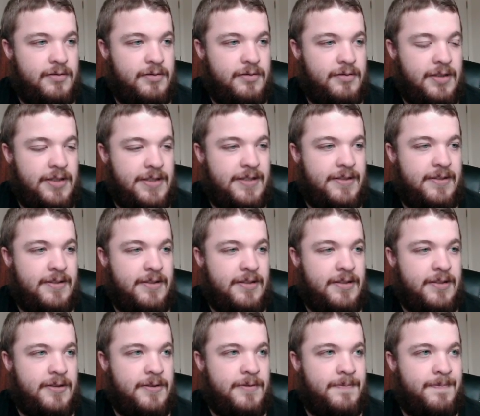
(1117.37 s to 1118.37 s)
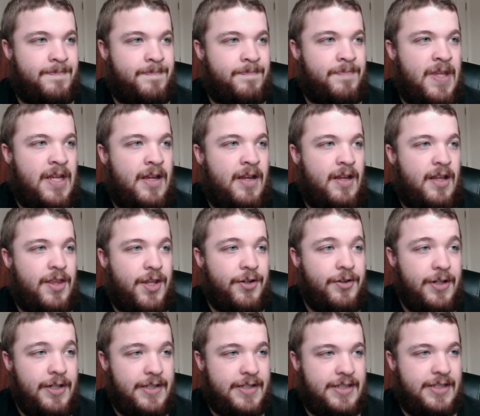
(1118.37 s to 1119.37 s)
Let's see. They're
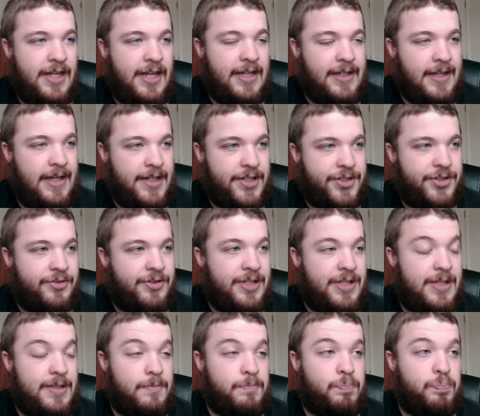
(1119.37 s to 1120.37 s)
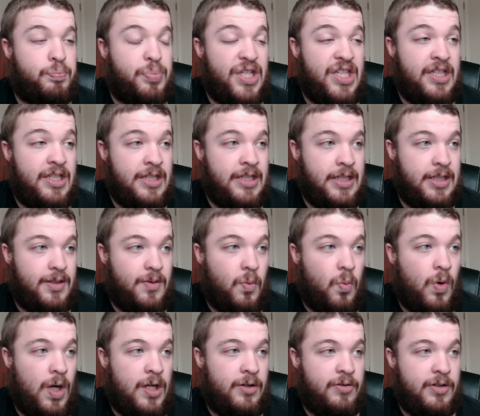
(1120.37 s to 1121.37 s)
going to snag actually the big
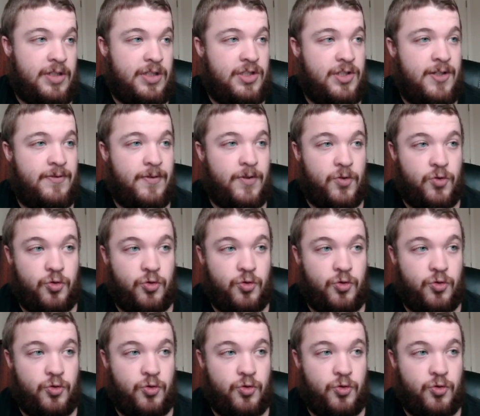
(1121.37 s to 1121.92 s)
wide receiver,